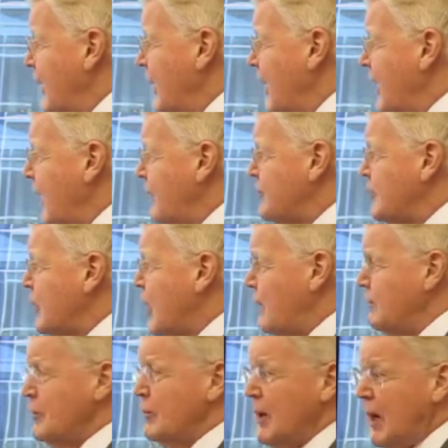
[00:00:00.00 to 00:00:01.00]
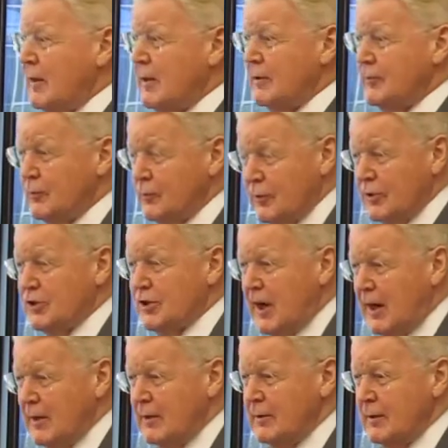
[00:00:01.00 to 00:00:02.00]
and have to come together to
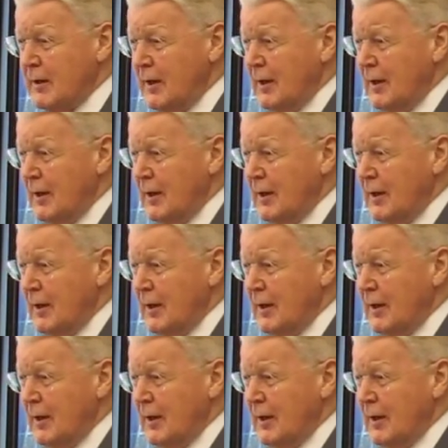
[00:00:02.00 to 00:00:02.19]
decide,